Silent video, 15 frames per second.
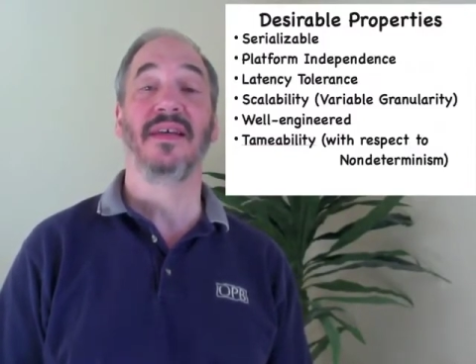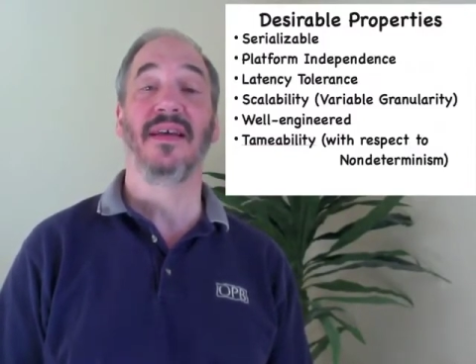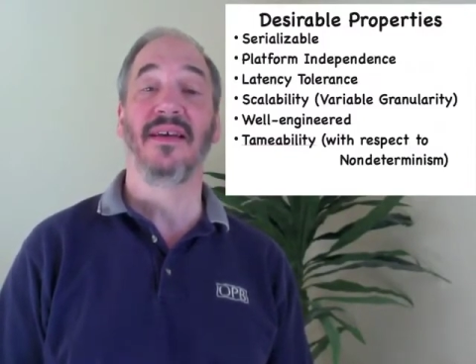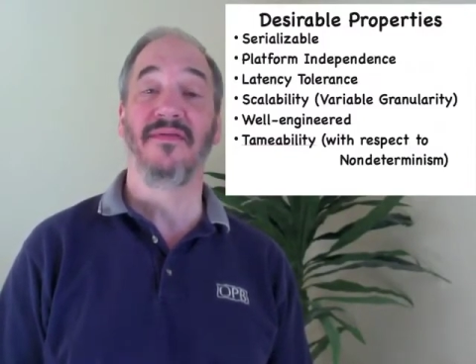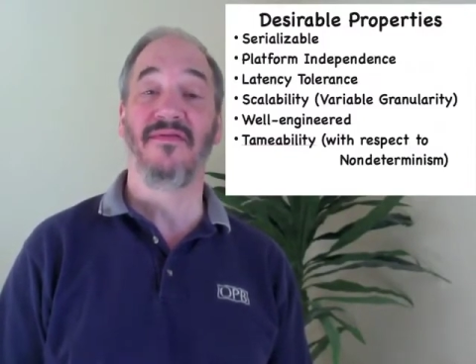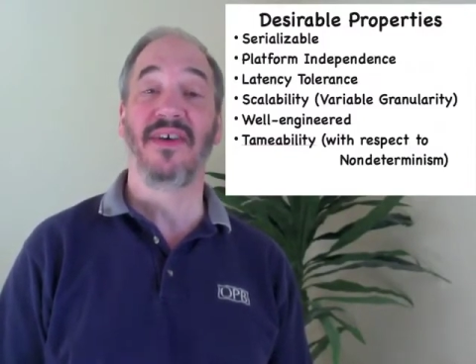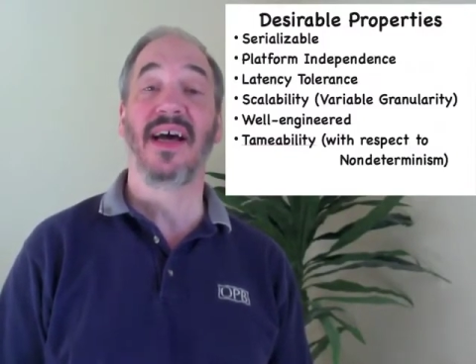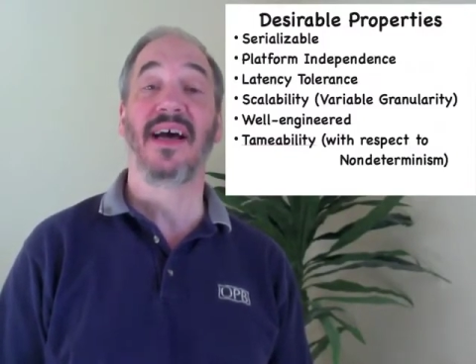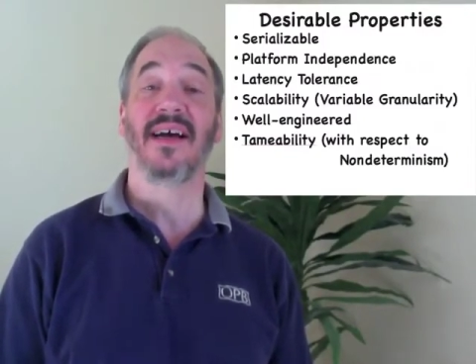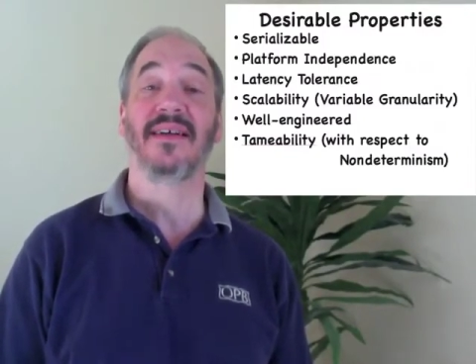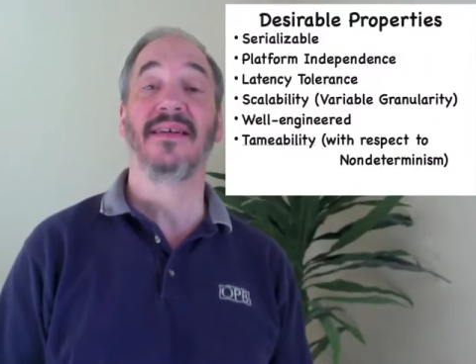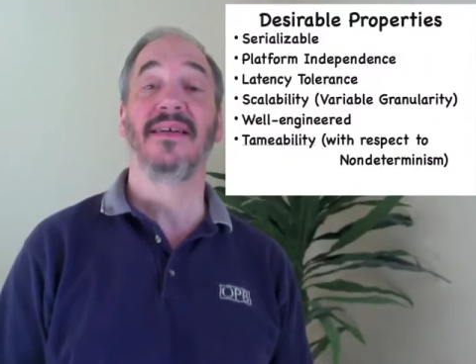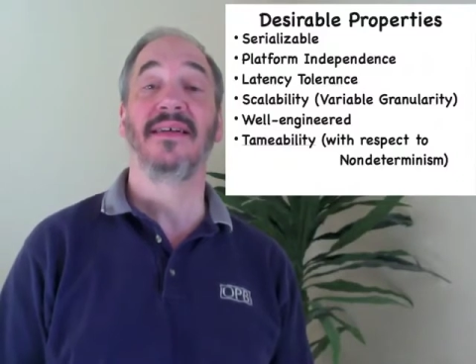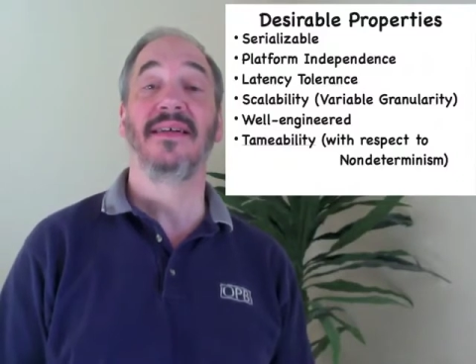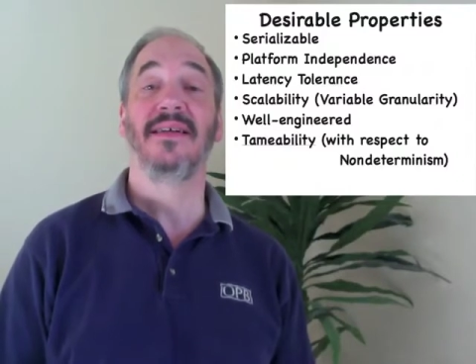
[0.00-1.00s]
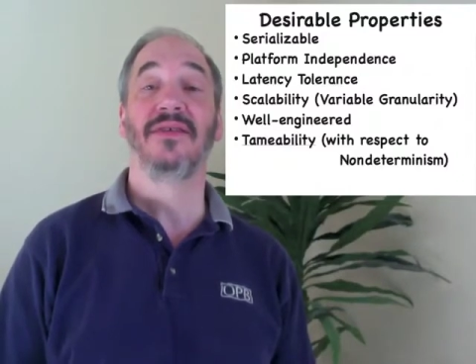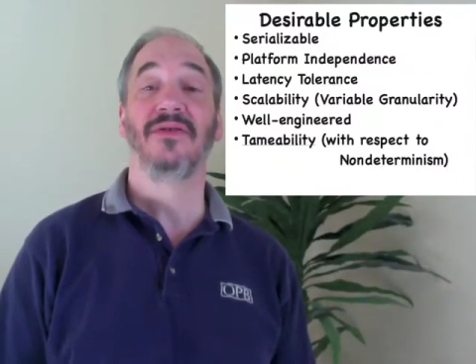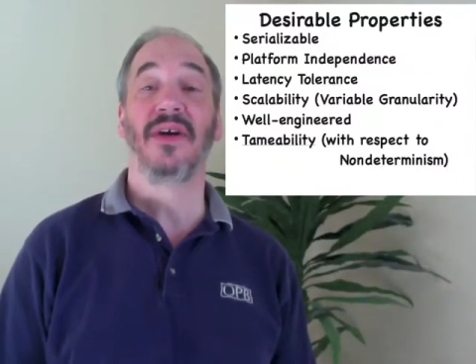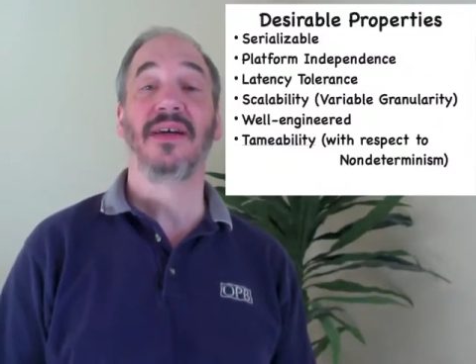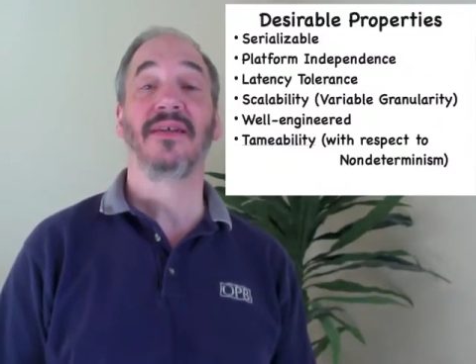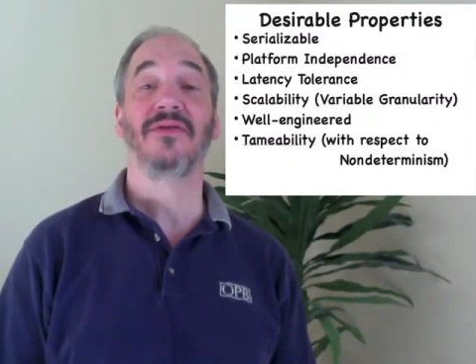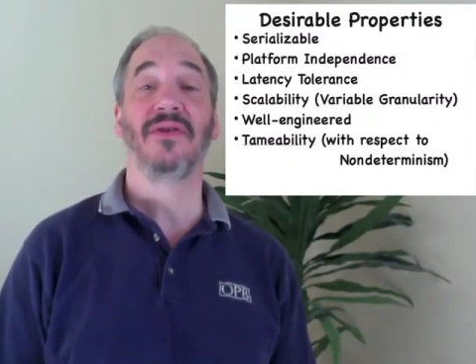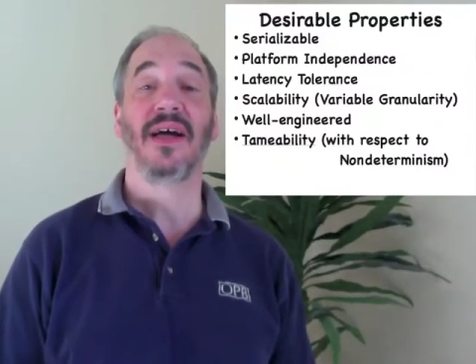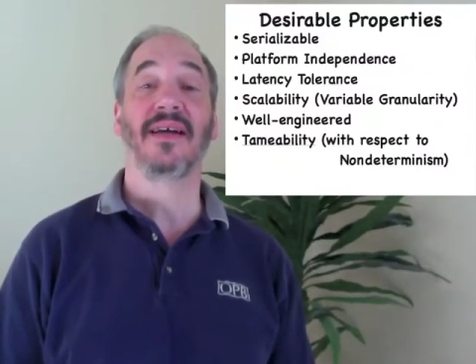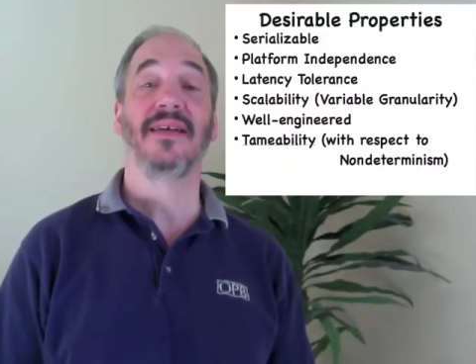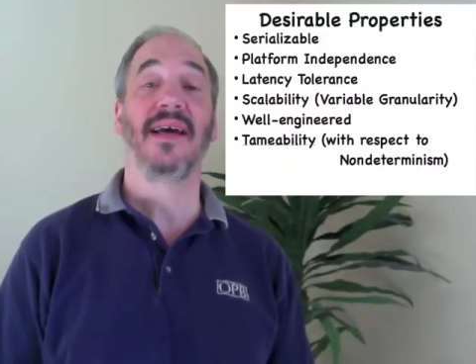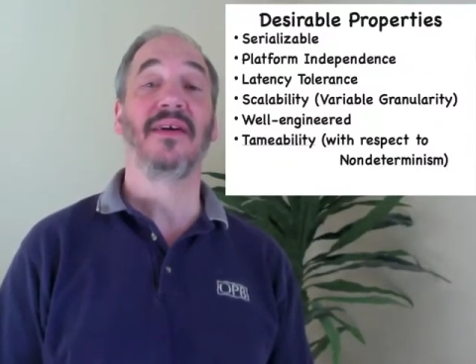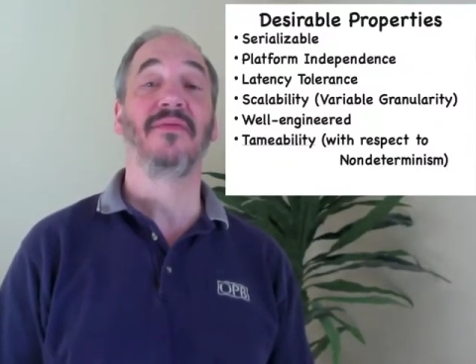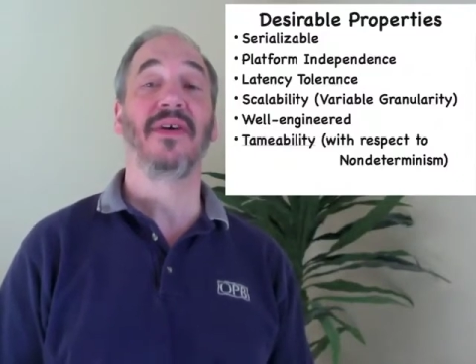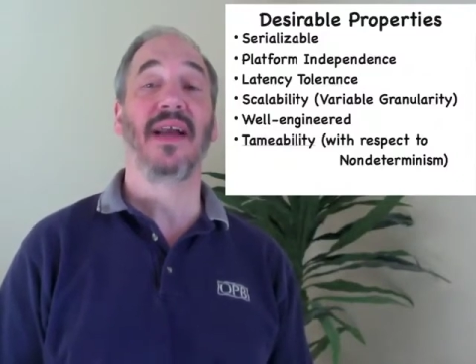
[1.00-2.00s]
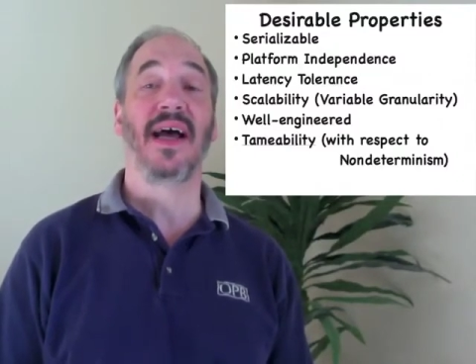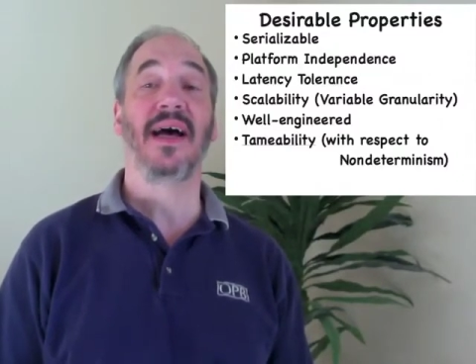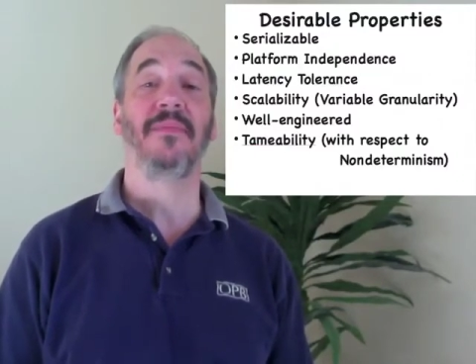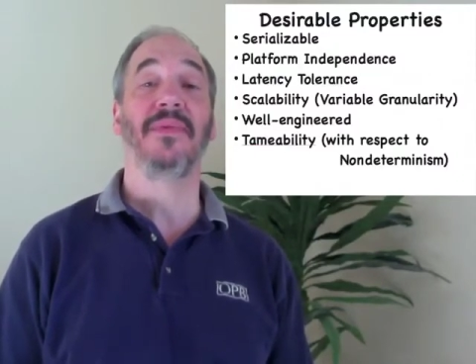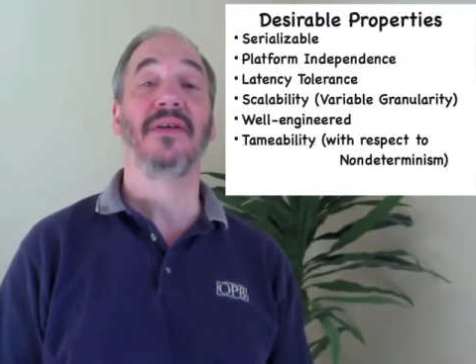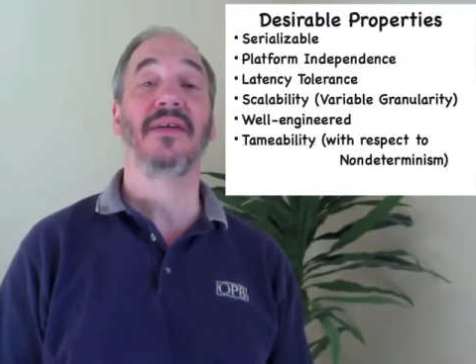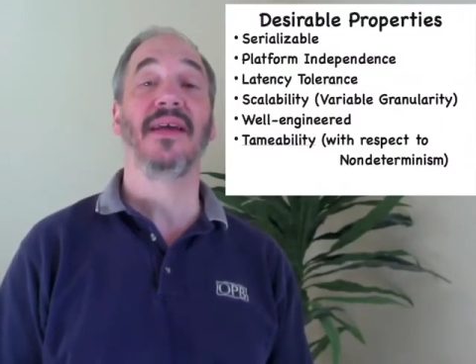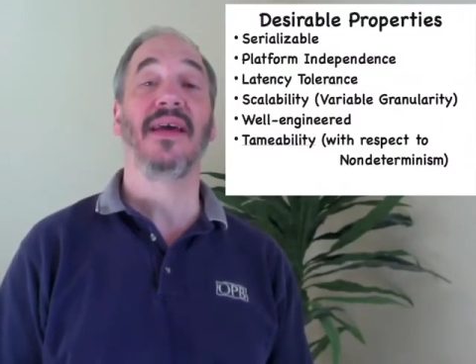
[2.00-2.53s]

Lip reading: In fact, trying to track down what happened